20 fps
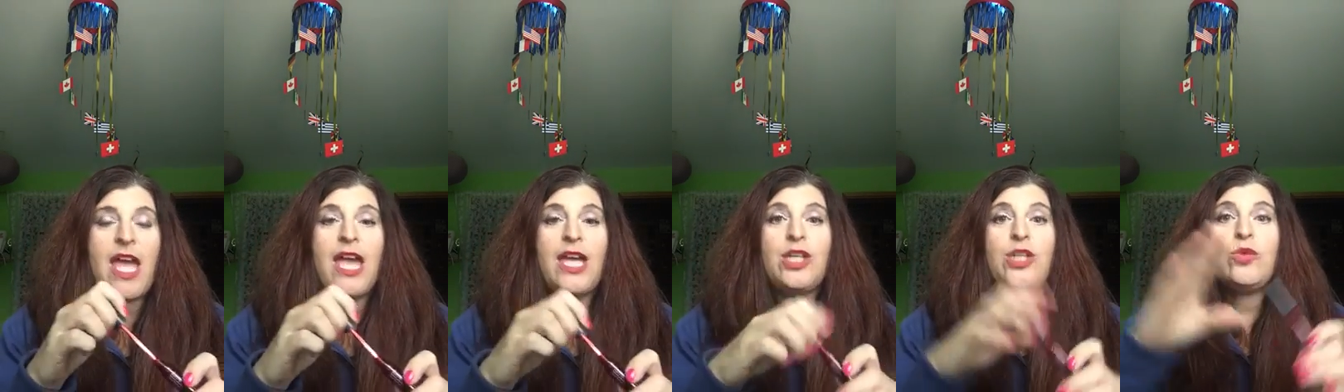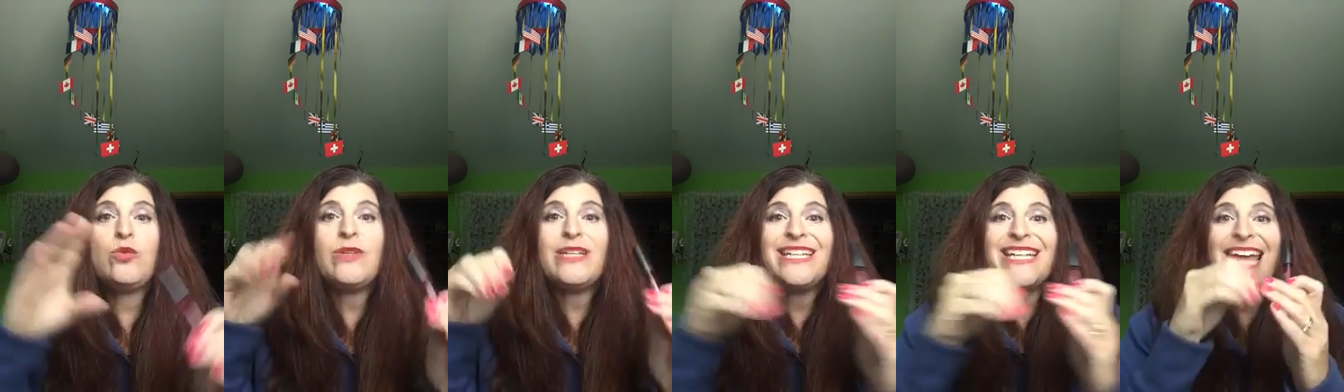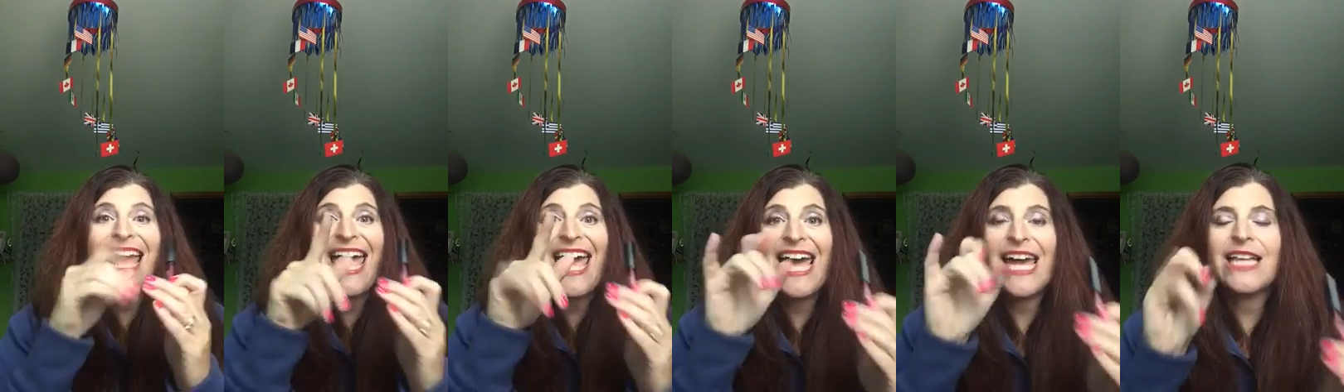and you
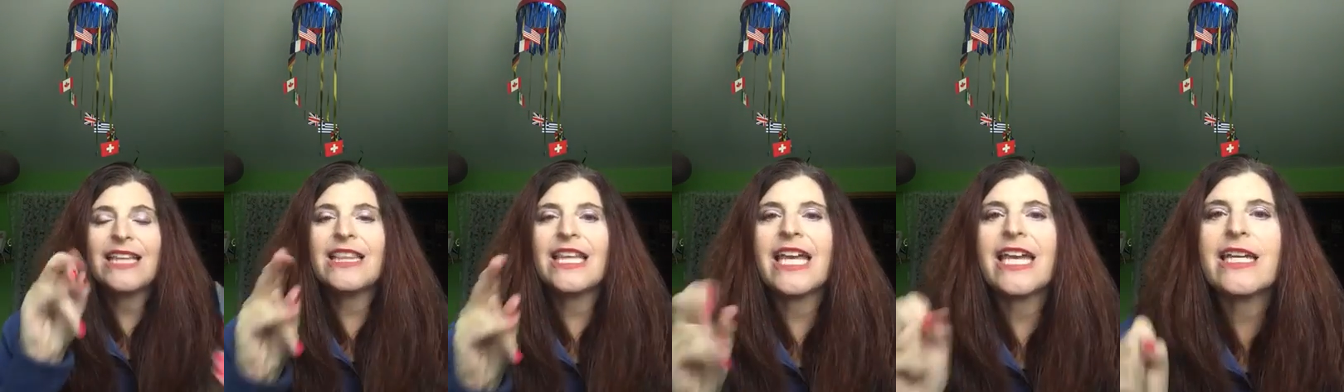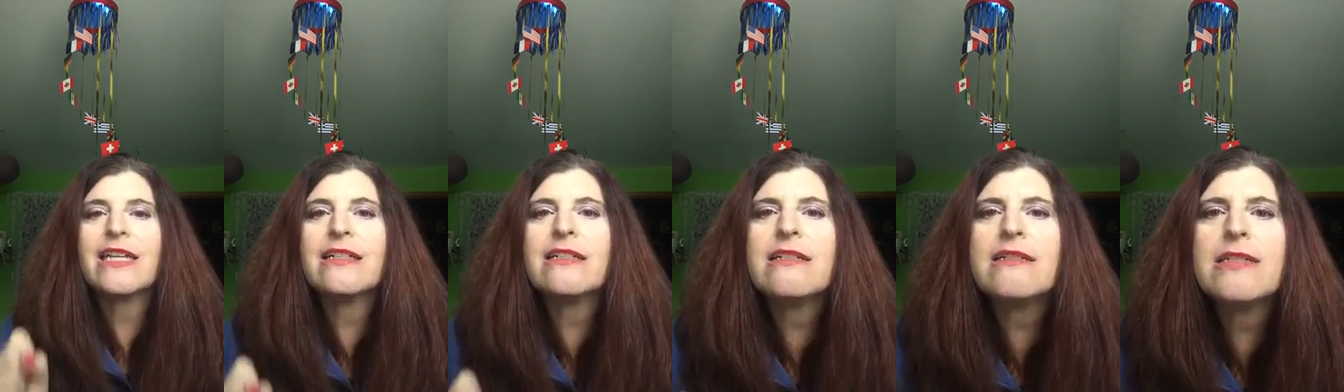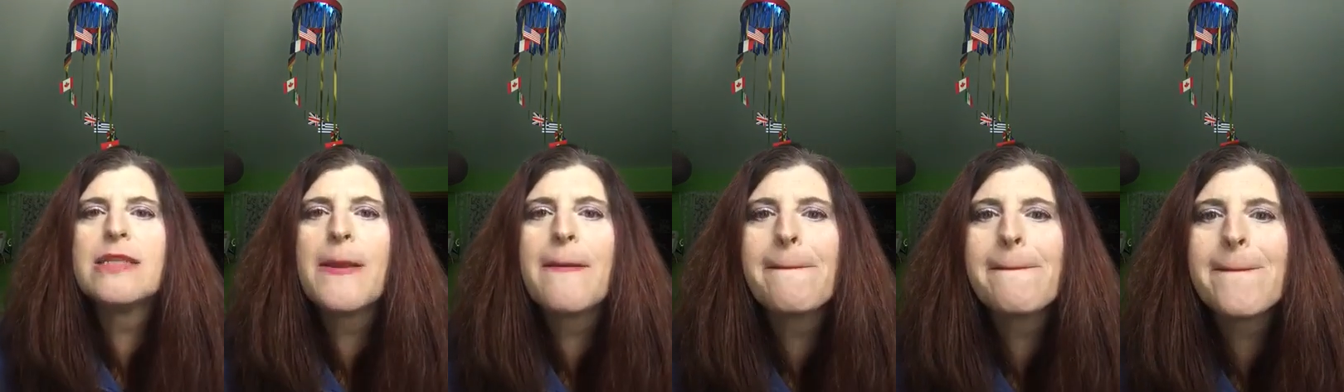can add
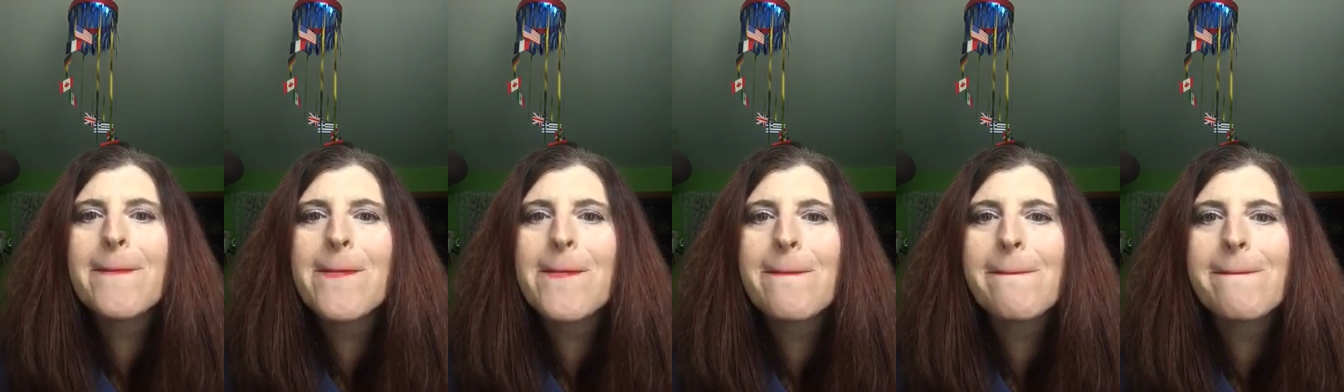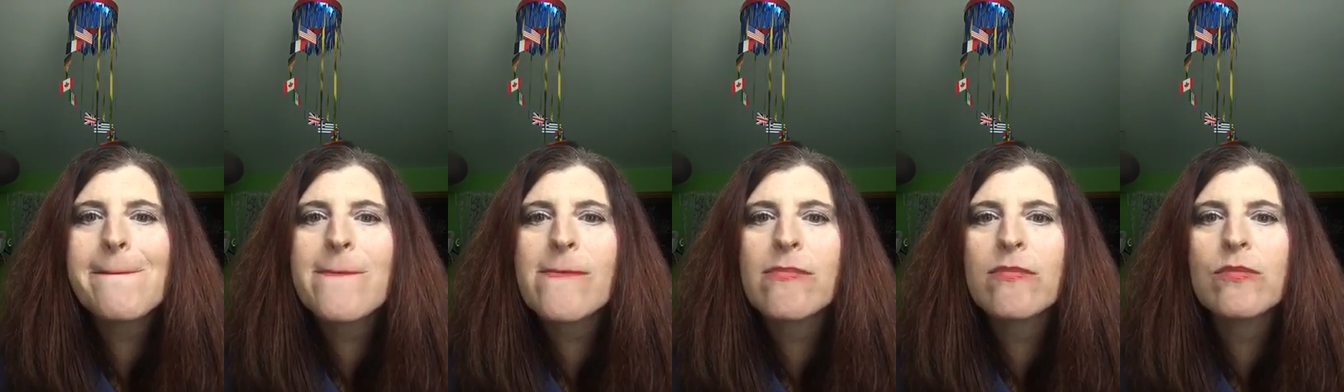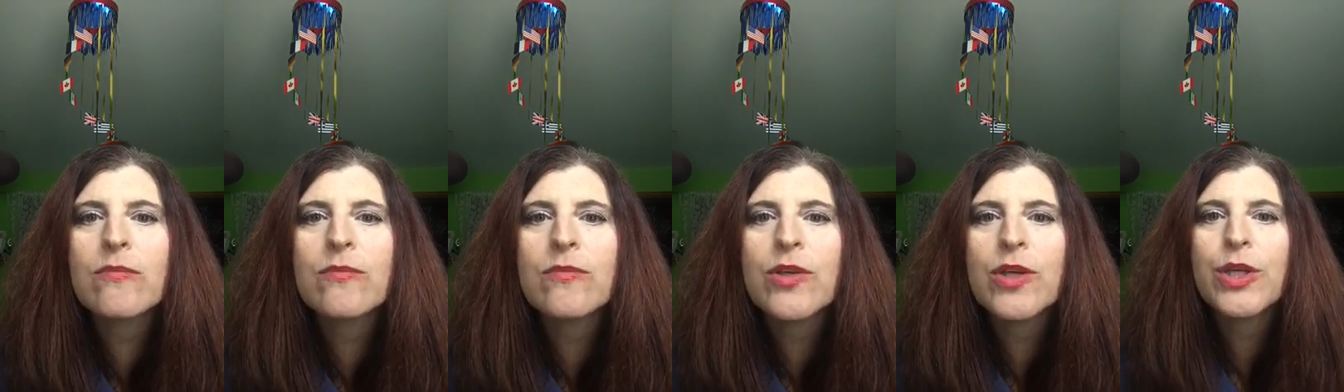layers.
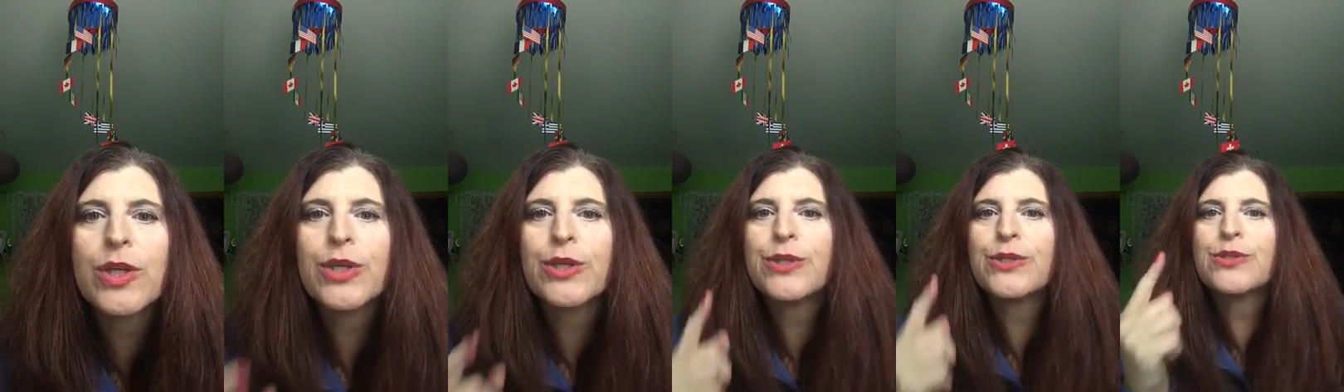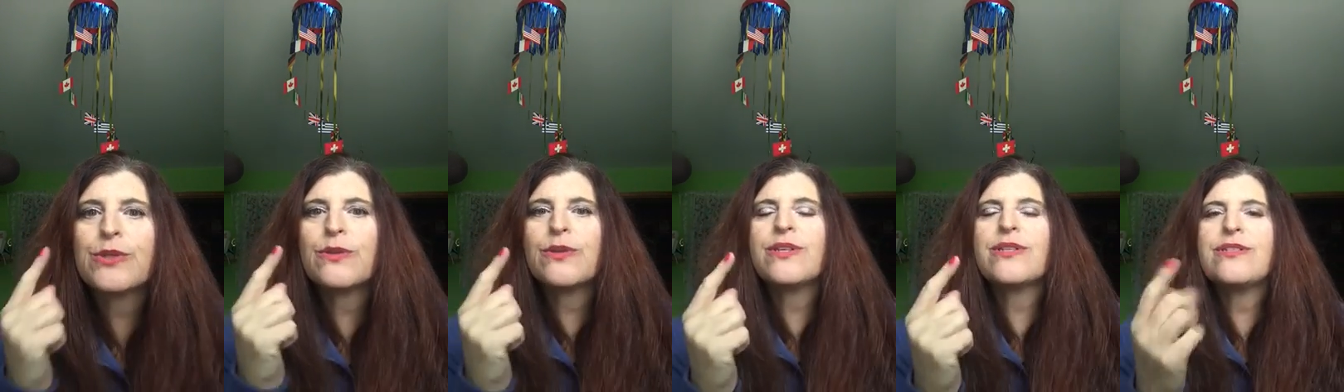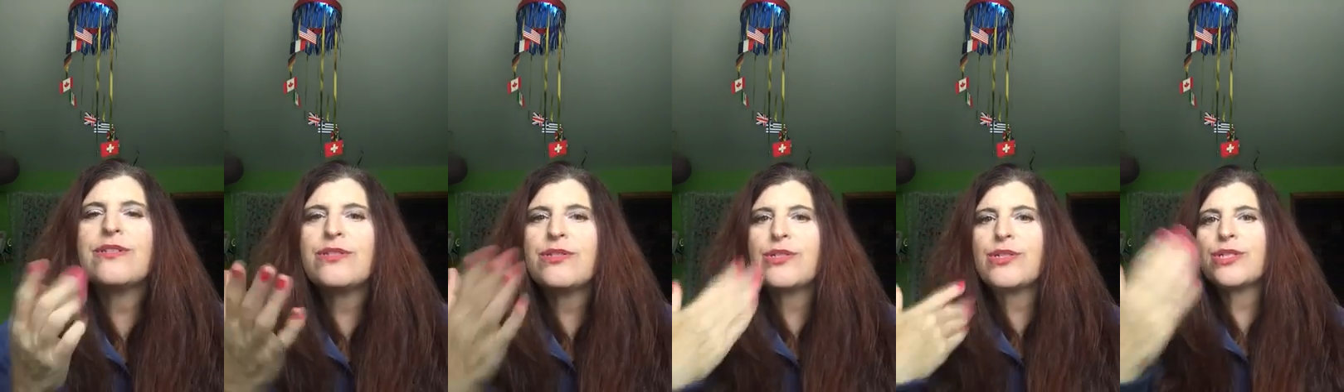So
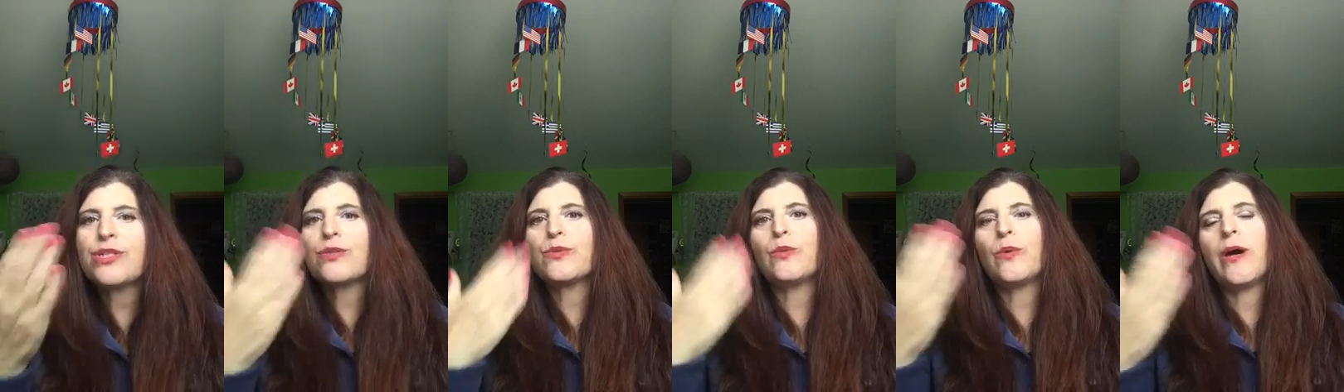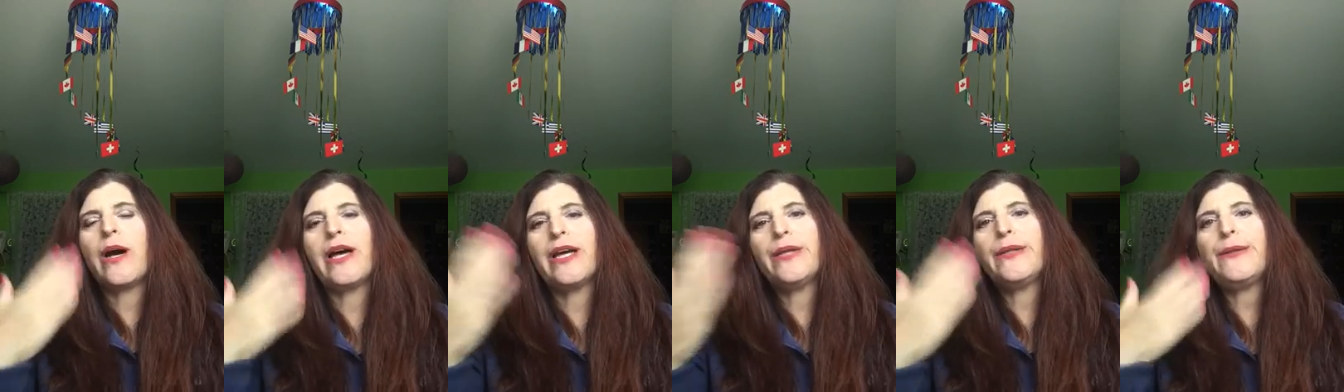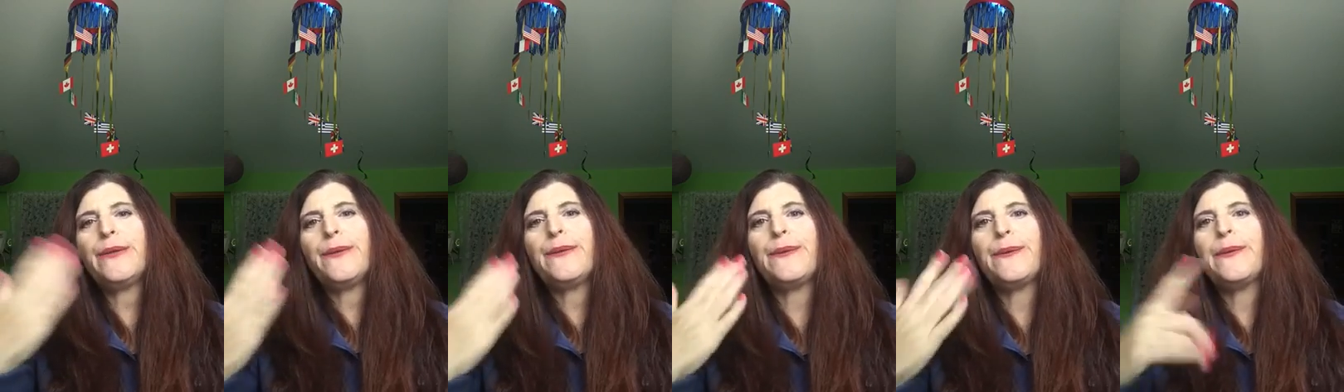this is just
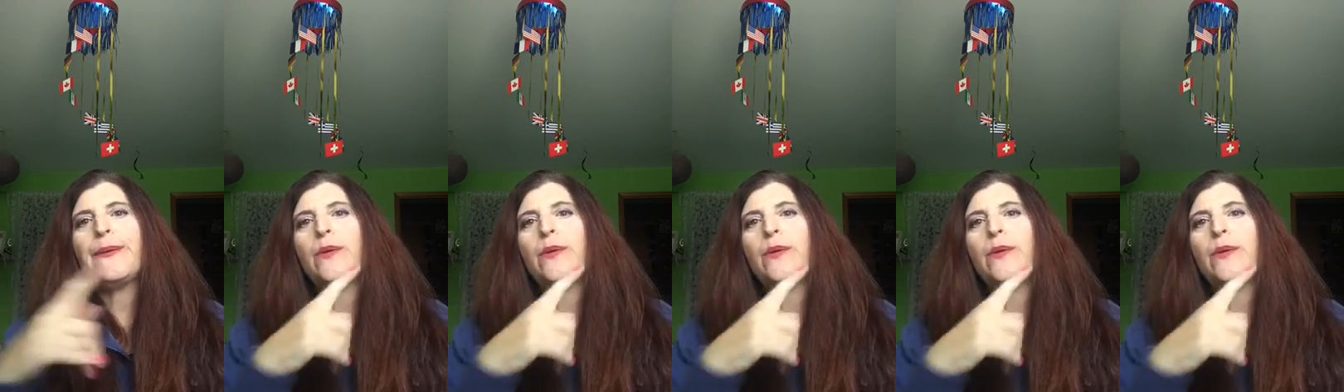one.